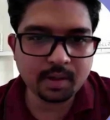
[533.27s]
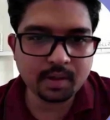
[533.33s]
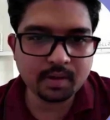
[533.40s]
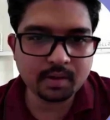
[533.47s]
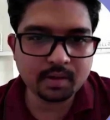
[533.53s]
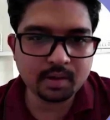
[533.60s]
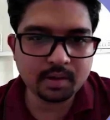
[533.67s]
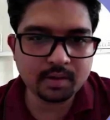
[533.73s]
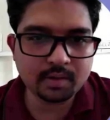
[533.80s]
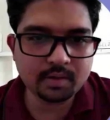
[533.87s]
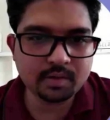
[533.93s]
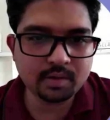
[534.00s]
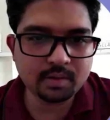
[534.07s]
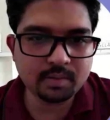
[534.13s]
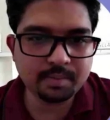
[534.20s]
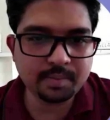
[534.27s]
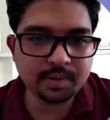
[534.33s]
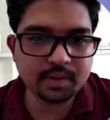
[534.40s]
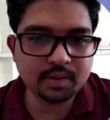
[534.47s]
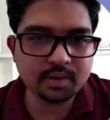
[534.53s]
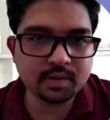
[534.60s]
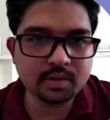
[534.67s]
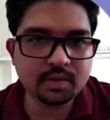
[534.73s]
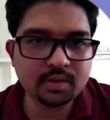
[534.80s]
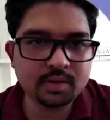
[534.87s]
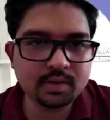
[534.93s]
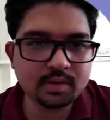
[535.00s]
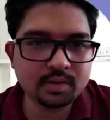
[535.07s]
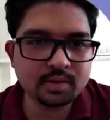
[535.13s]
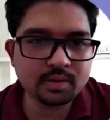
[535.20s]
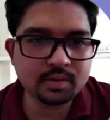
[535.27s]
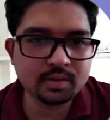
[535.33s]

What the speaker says: I'll make it a little bigger.